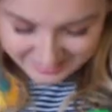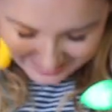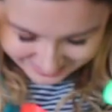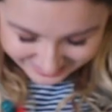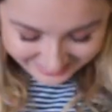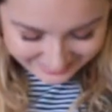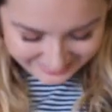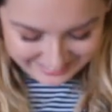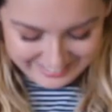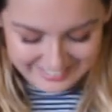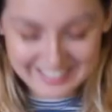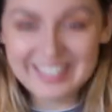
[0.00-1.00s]

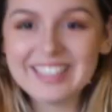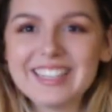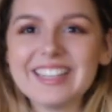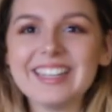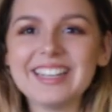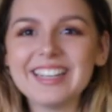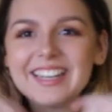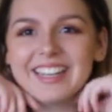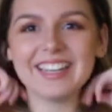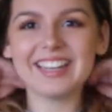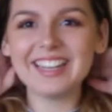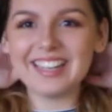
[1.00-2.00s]

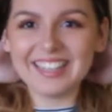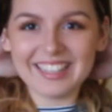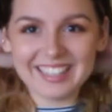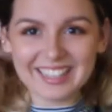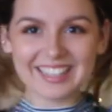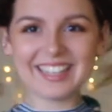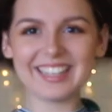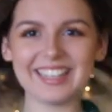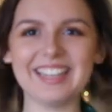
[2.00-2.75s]
No one is speaking in this clip.